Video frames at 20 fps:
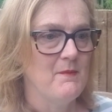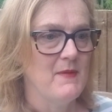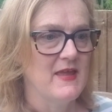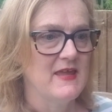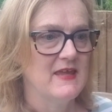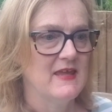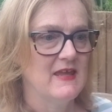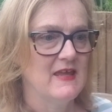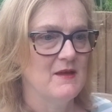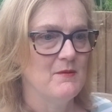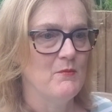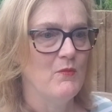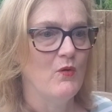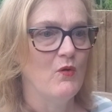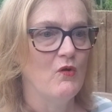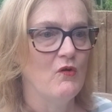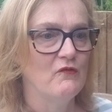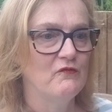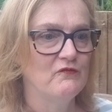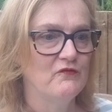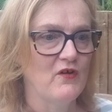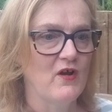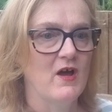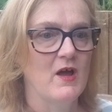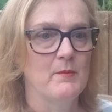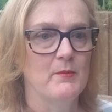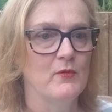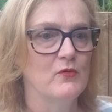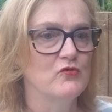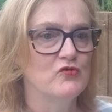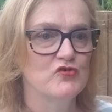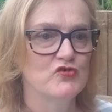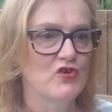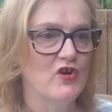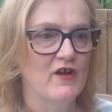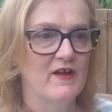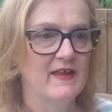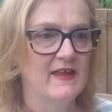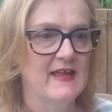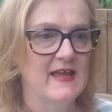making it more friable,
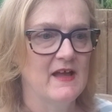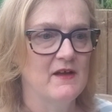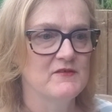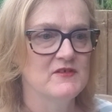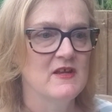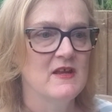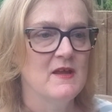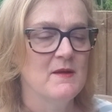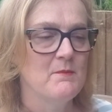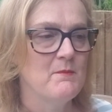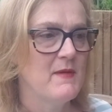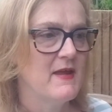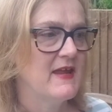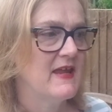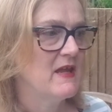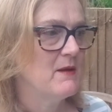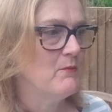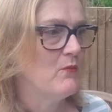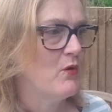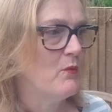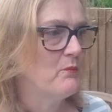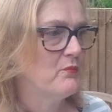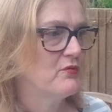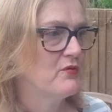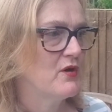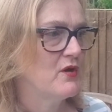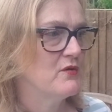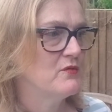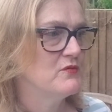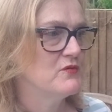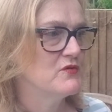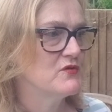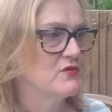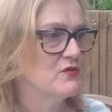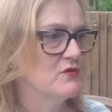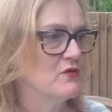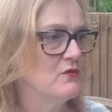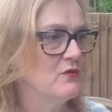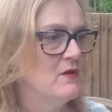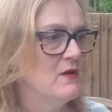drying out, making it more prone
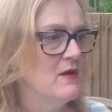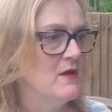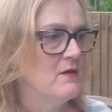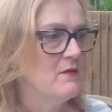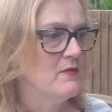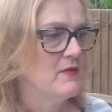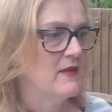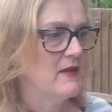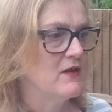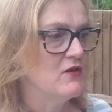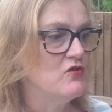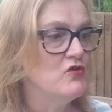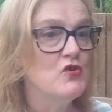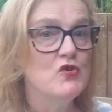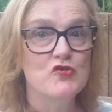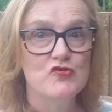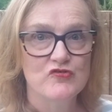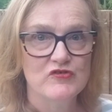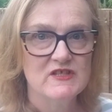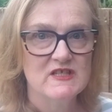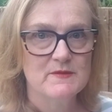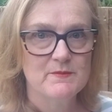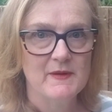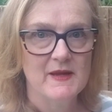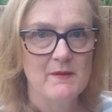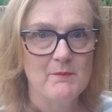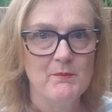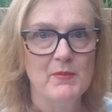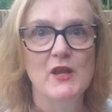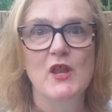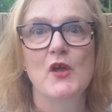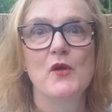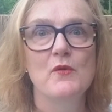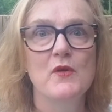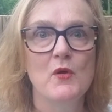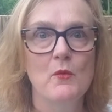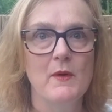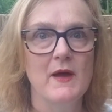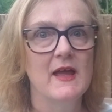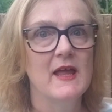to the nutrients being
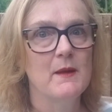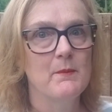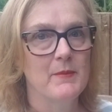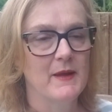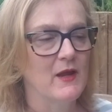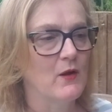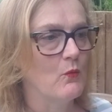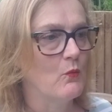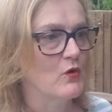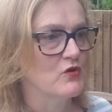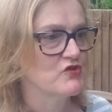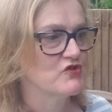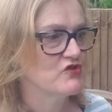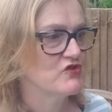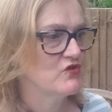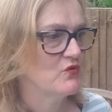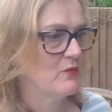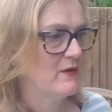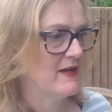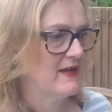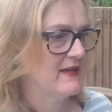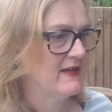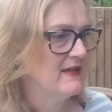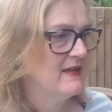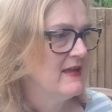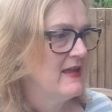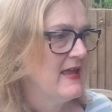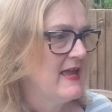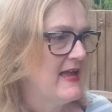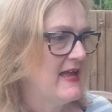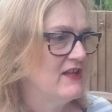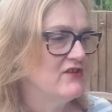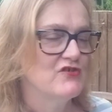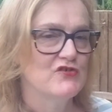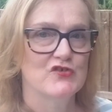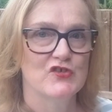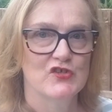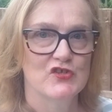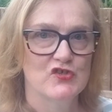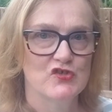blown away, being washed away, and
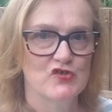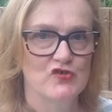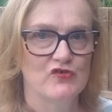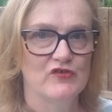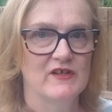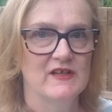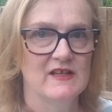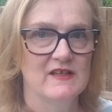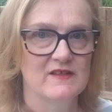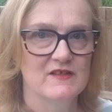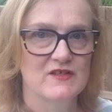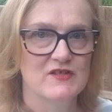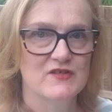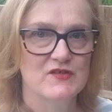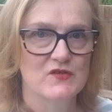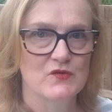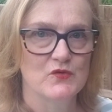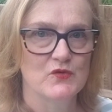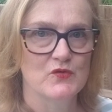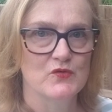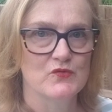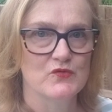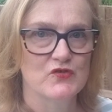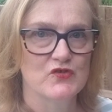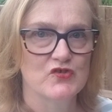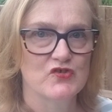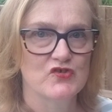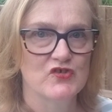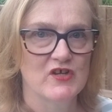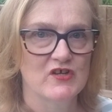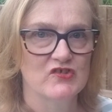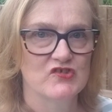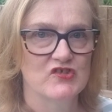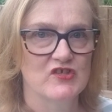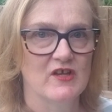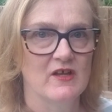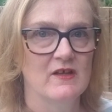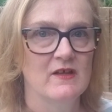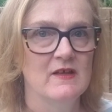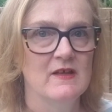you're destroying the soil
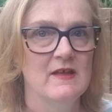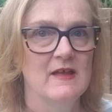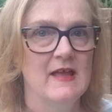structure.